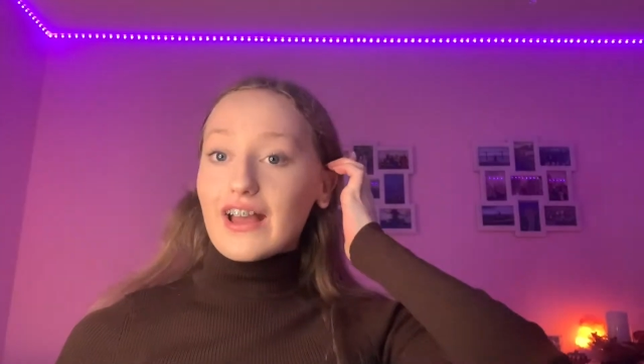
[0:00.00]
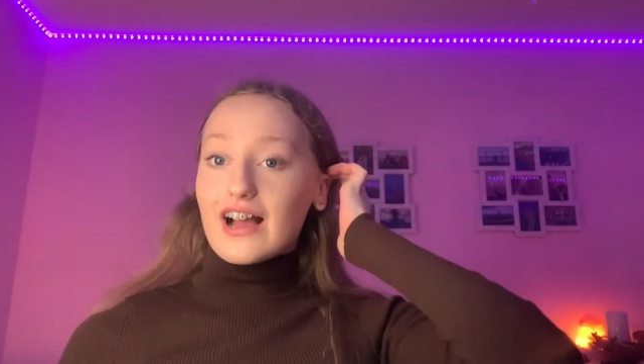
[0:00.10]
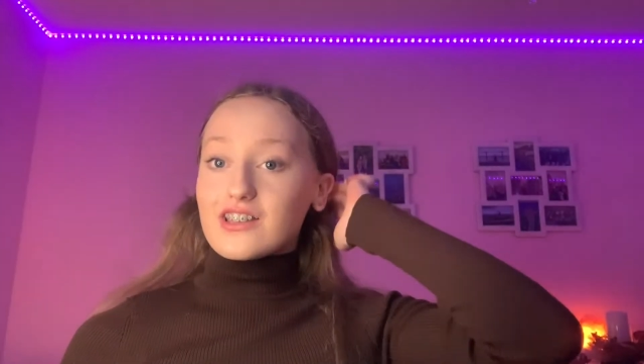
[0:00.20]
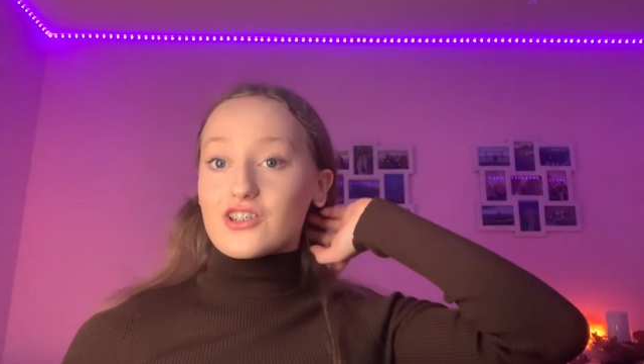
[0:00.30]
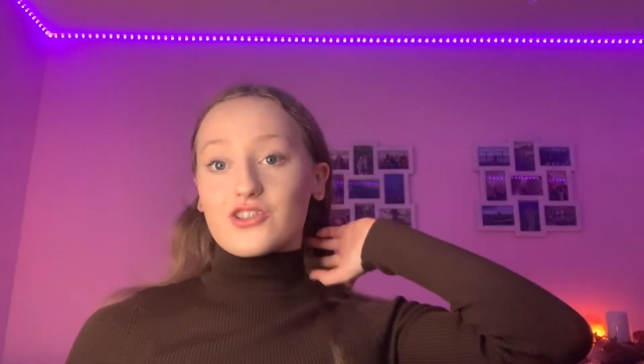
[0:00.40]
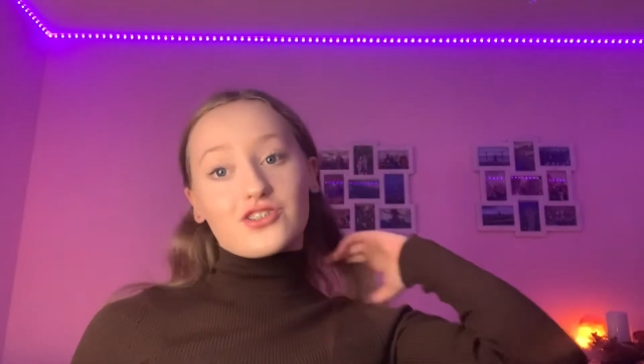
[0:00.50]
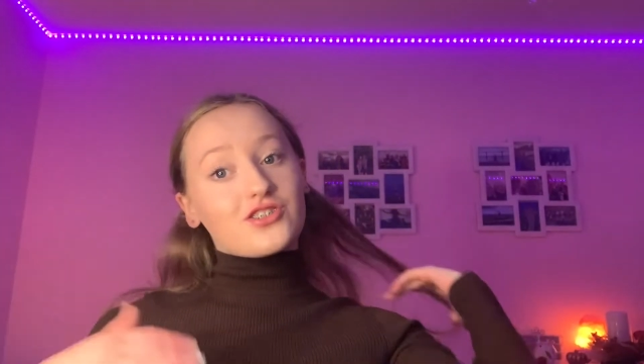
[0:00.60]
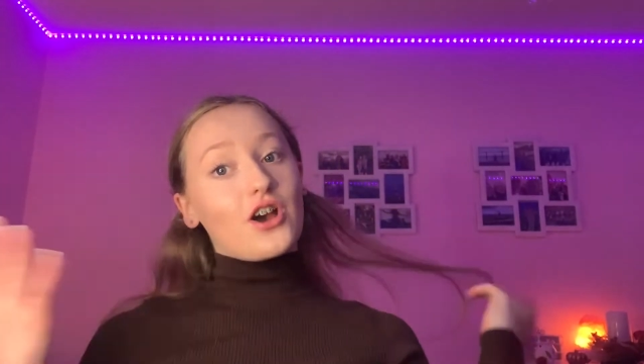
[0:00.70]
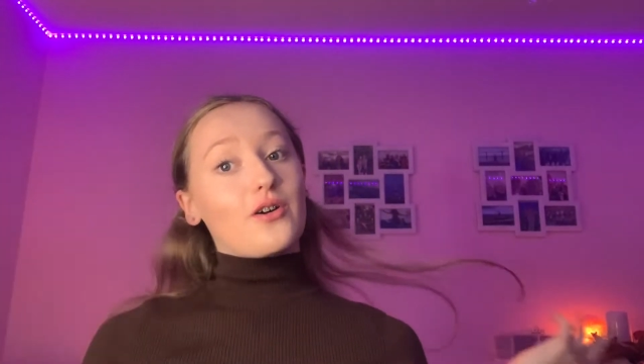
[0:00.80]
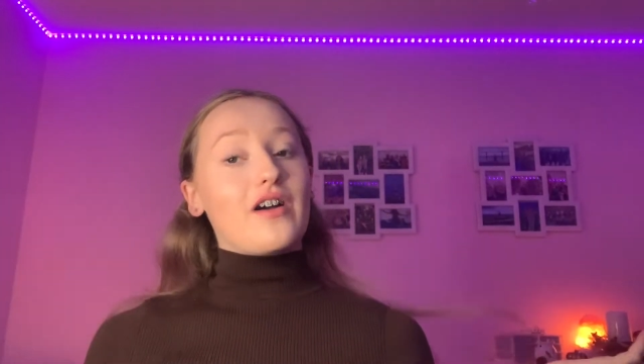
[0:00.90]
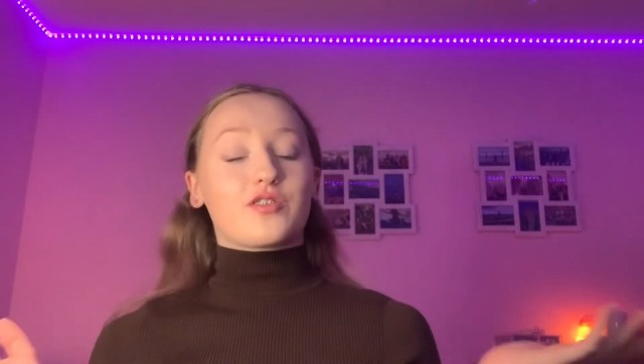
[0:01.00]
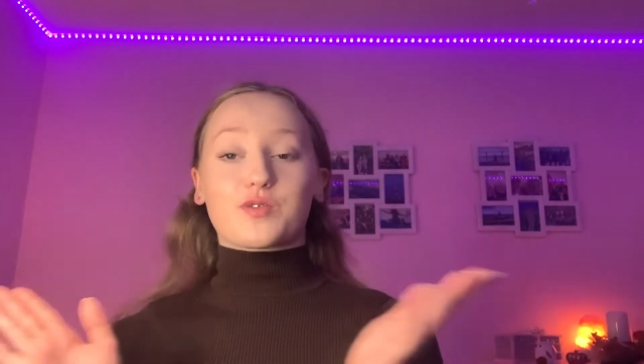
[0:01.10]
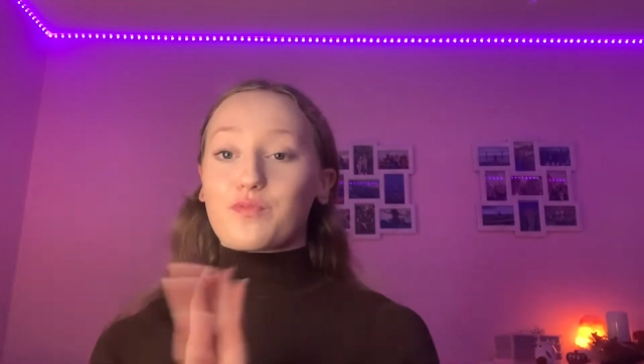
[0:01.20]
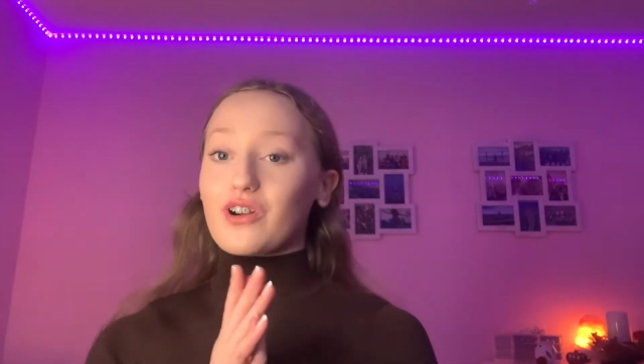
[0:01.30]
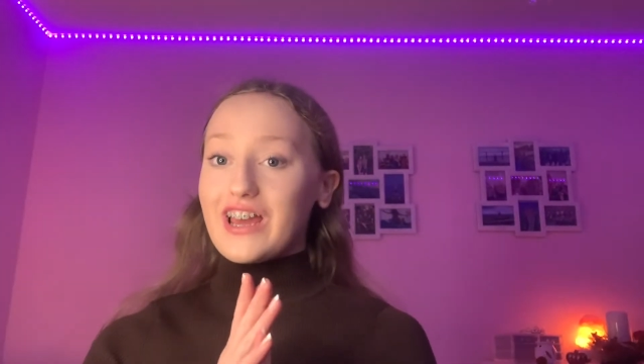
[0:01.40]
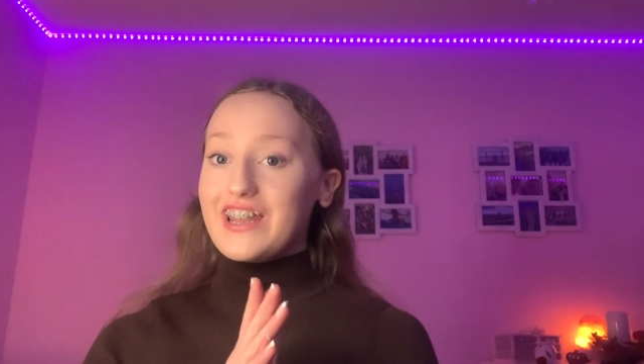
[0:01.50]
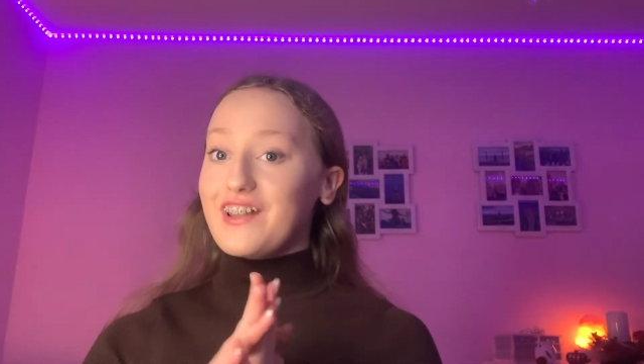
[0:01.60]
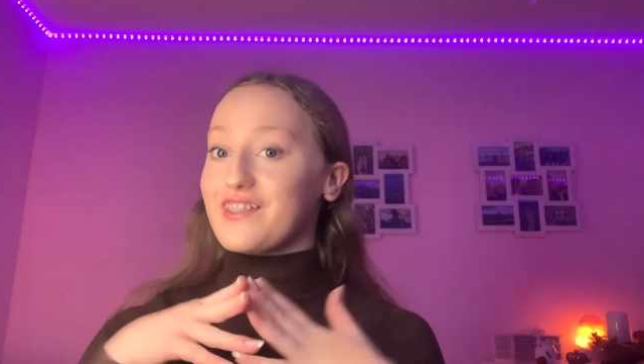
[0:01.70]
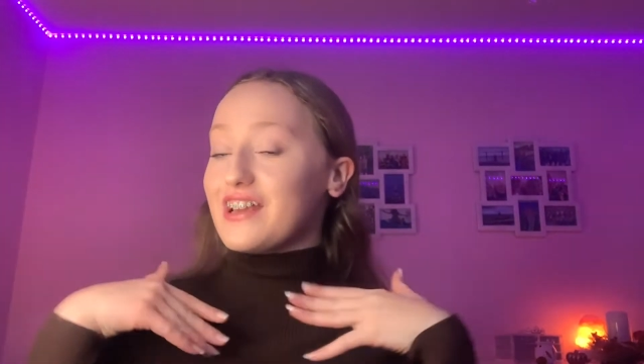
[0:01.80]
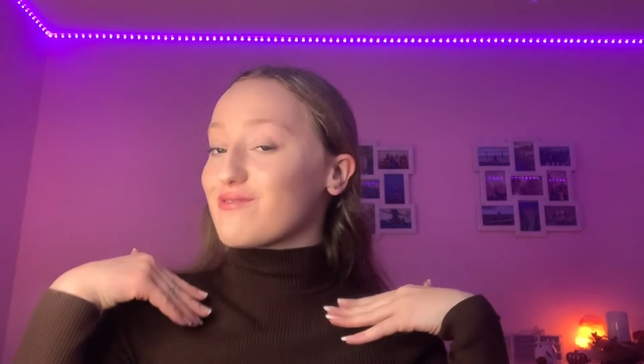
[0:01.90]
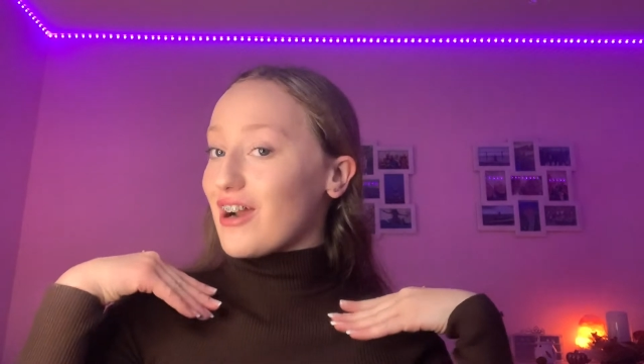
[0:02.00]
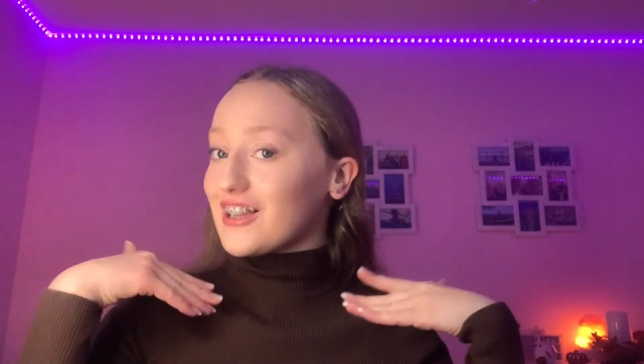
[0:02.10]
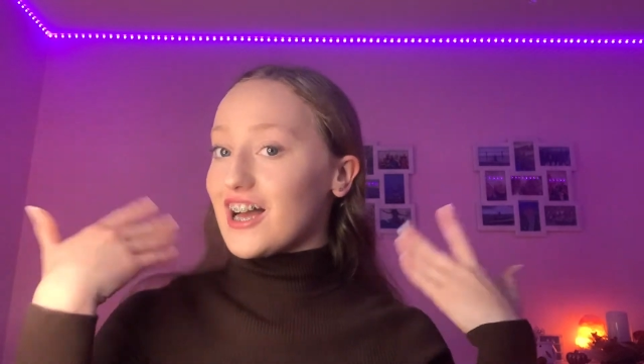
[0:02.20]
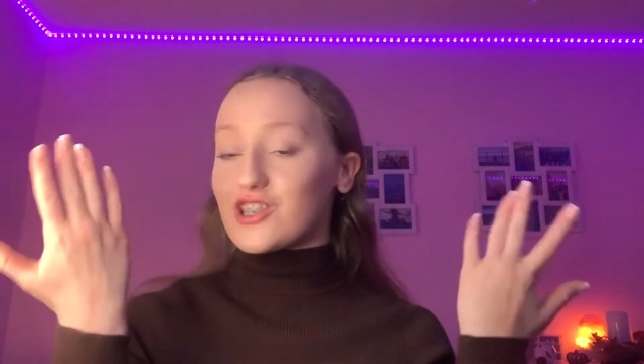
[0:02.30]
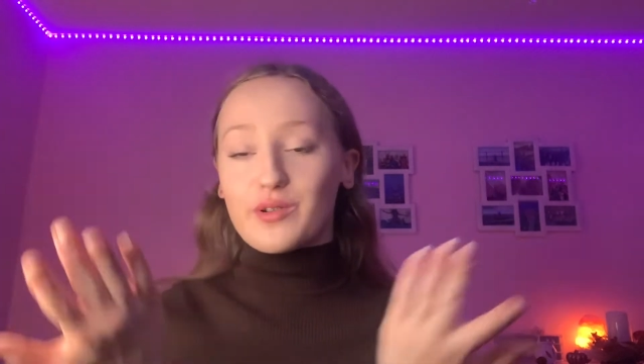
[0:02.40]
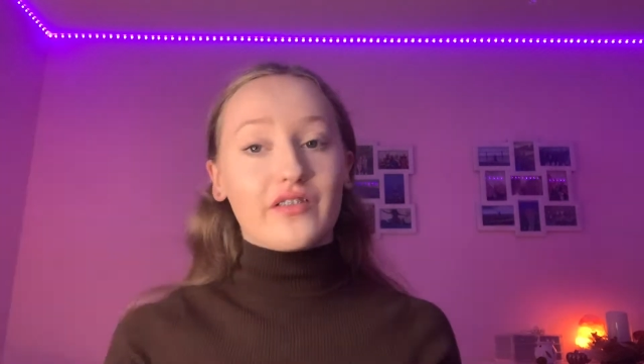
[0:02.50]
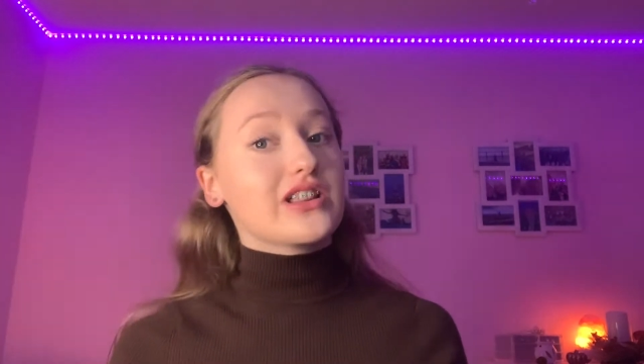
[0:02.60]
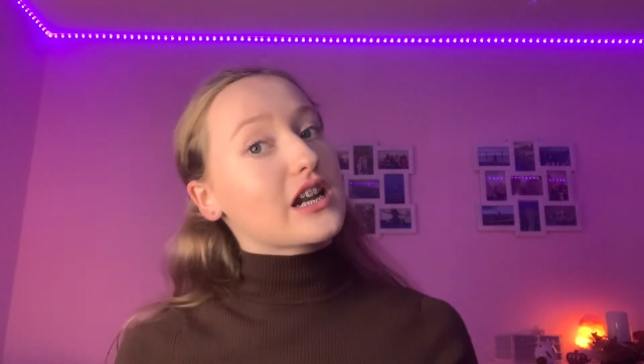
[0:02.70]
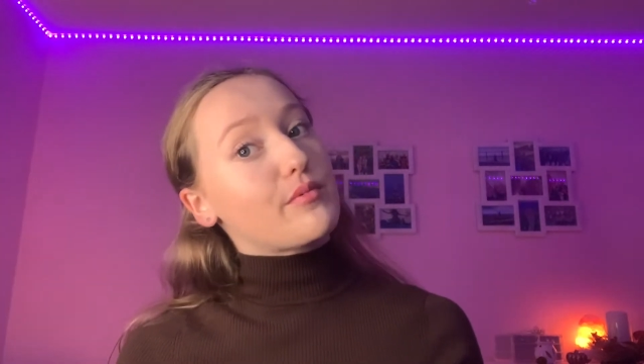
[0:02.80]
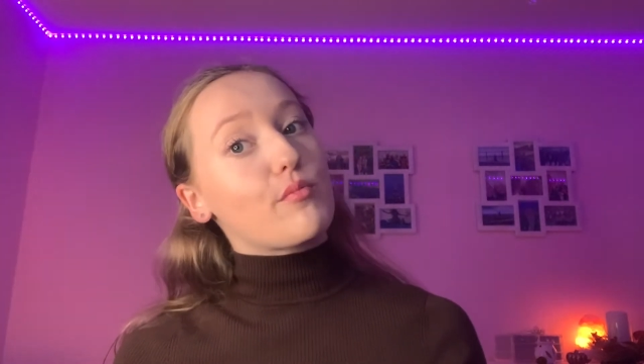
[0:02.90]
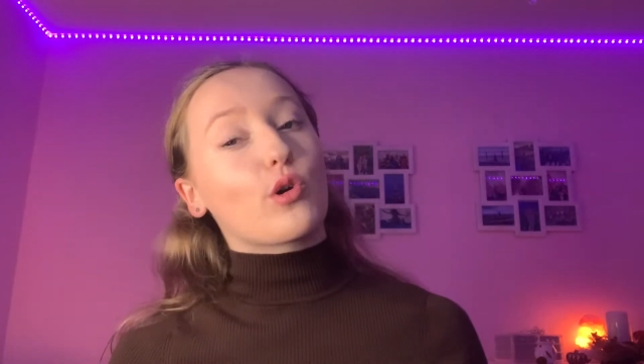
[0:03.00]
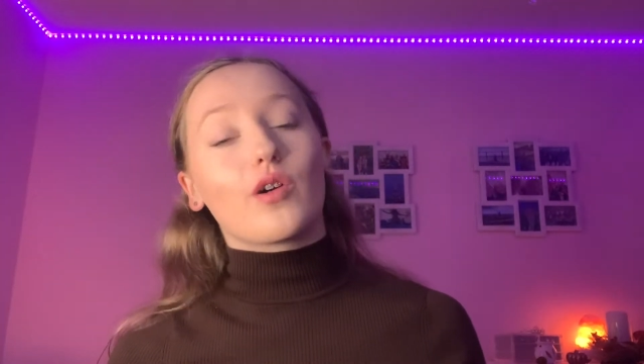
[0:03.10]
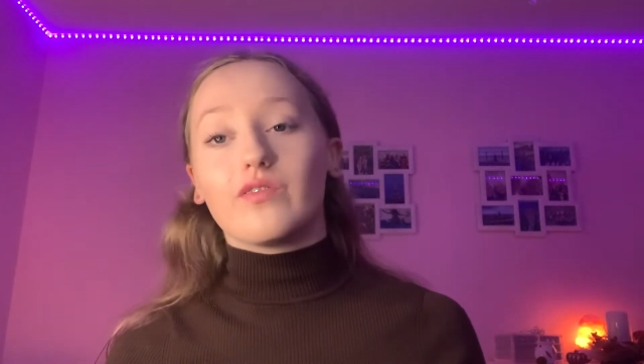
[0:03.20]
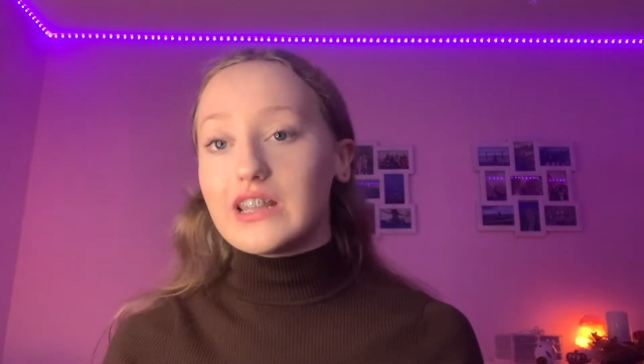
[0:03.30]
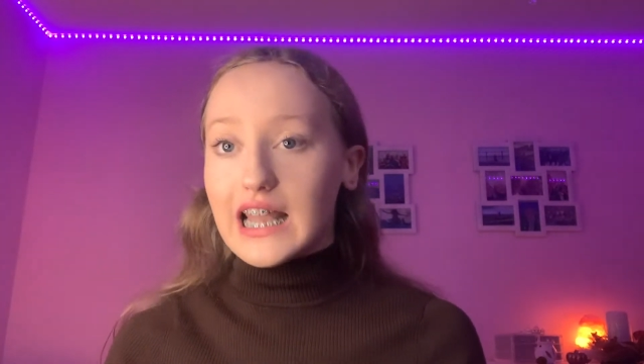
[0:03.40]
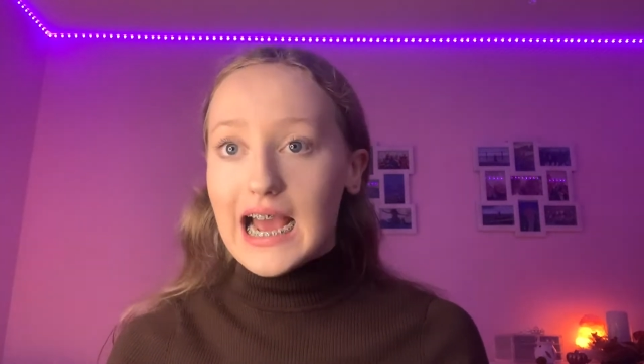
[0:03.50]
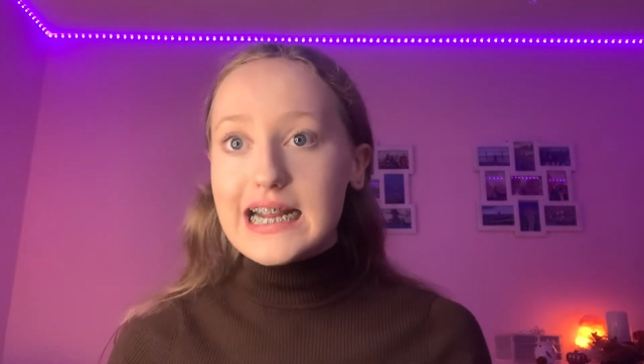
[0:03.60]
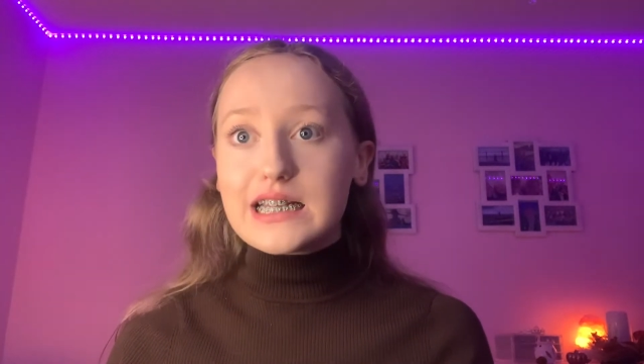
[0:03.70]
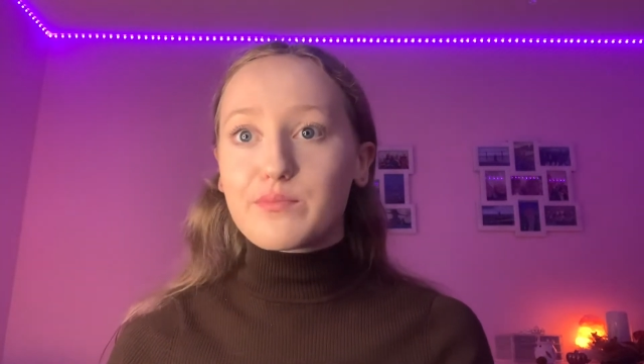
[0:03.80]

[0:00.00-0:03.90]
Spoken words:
guys, so I've just brought in the ring light so we have a little bit more of light,